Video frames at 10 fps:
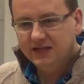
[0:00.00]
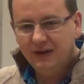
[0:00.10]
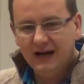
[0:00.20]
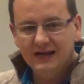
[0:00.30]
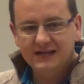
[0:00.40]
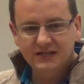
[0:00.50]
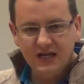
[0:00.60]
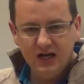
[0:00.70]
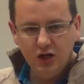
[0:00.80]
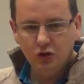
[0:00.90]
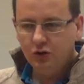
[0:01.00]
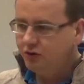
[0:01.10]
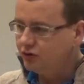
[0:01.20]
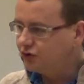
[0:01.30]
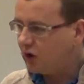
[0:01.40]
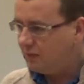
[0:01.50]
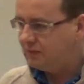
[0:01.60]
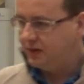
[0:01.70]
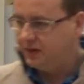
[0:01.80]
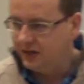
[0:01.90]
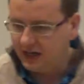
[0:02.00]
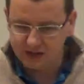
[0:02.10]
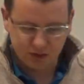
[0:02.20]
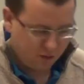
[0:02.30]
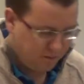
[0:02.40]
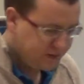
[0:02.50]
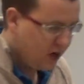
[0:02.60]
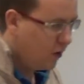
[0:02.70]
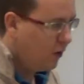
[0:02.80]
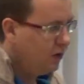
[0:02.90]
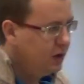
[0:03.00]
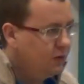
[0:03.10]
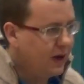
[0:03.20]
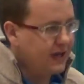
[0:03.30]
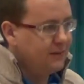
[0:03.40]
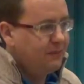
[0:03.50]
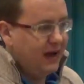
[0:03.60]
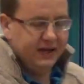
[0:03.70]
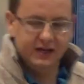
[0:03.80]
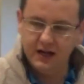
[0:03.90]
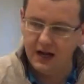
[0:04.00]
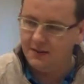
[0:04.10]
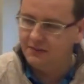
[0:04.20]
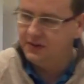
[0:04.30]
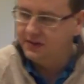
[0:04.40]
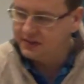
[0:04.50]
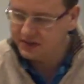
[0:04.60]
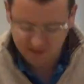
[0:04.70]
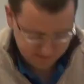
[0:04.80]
spill a single drop at all the way back up to the